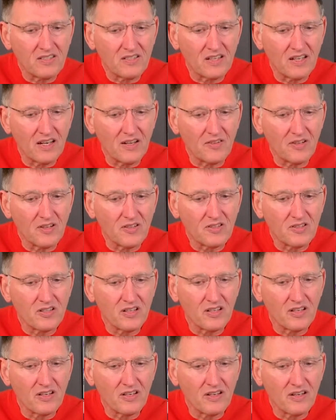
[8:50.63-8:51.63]
There's
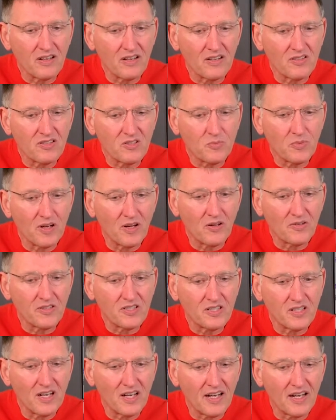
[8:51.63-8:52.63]
a spell
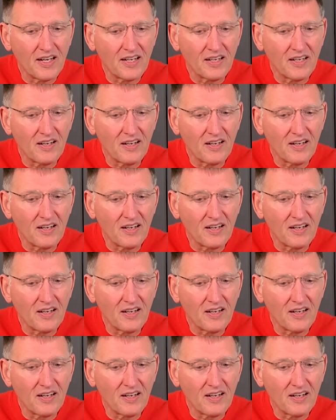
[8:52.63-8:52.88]
check.